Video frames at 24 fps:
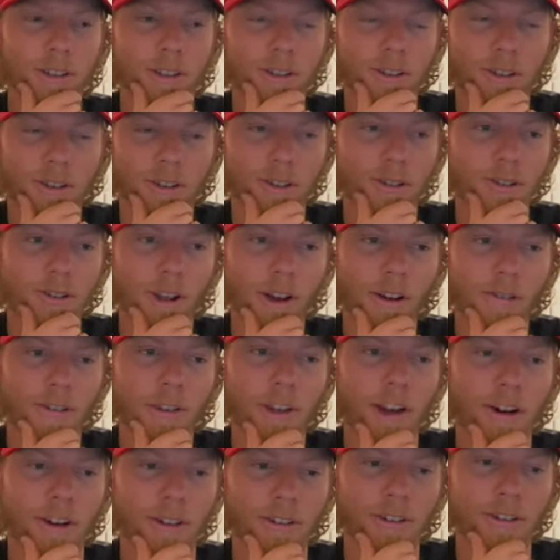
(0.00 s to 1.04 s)
You know, you love
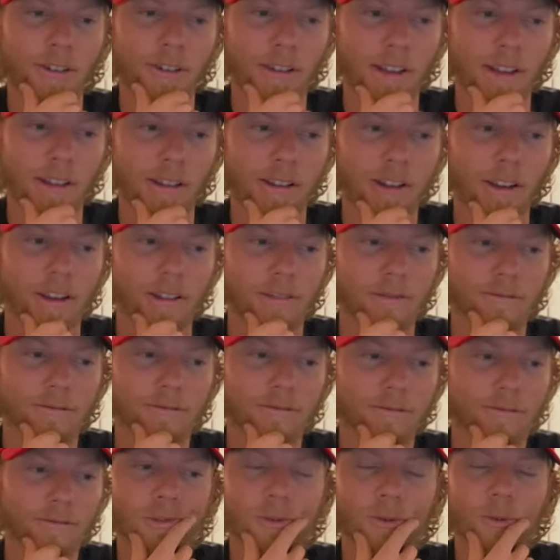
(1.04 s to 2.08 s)
characters like that.
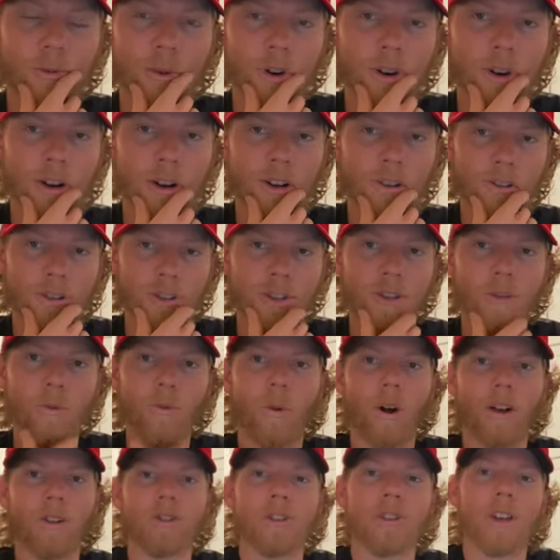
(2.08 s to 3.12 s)
While,
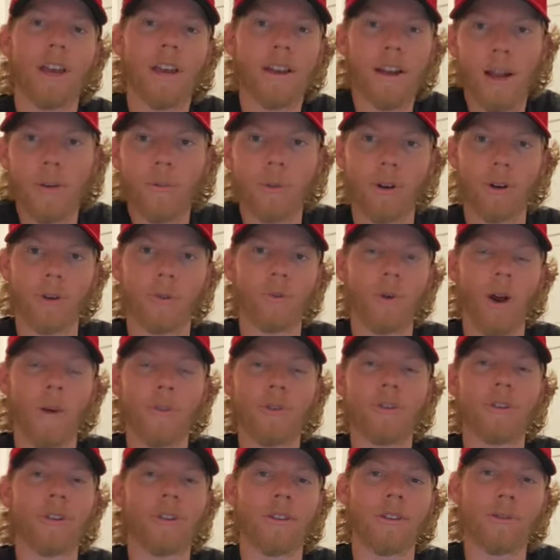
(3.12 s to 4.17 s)
while Shay and Edward are
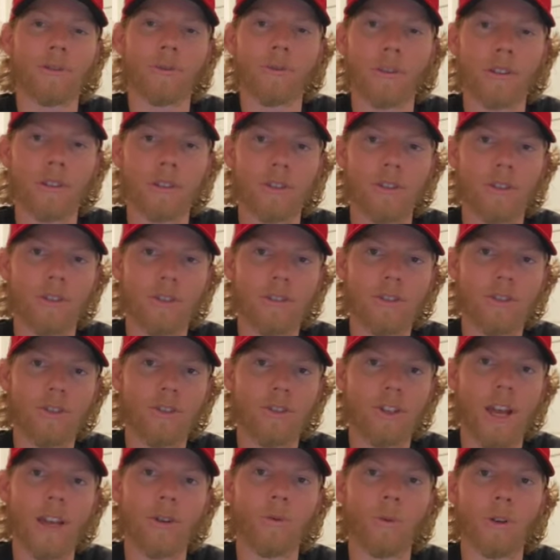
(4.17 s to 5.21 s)
rummaging through a
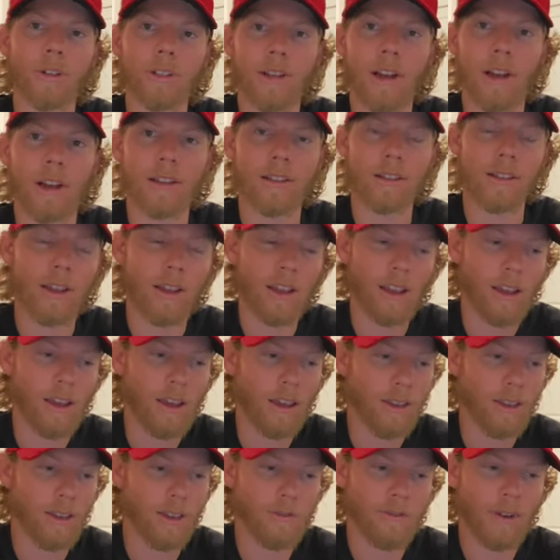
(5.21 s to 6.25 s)
shed one night,
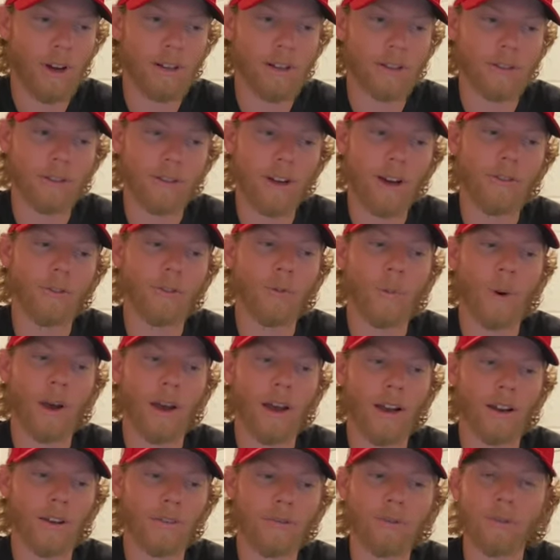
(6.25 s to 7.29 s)
they find a duffel
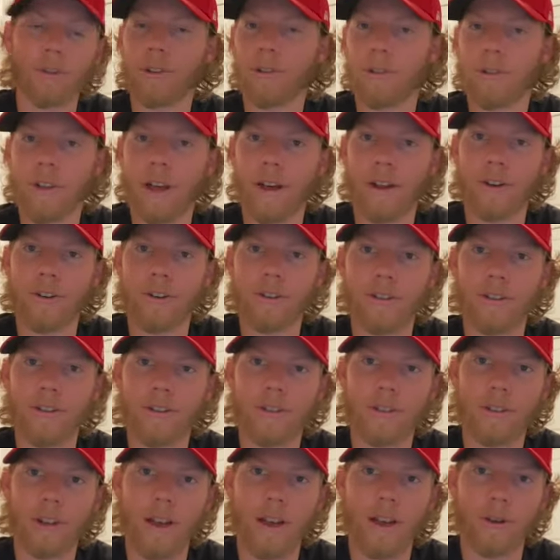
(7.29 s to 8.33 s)
bag full of
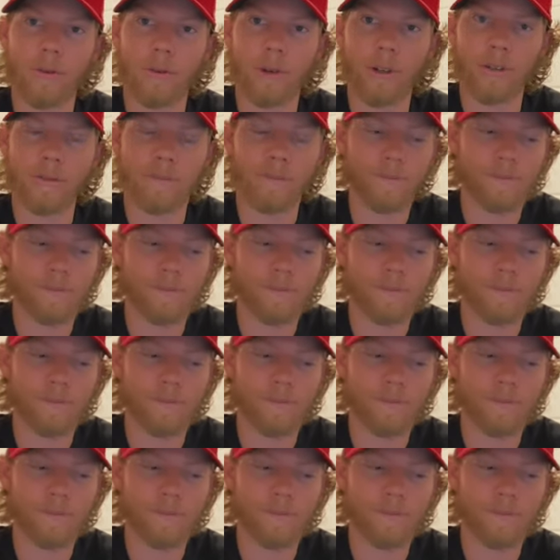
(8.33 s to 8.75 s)
letters to Edward.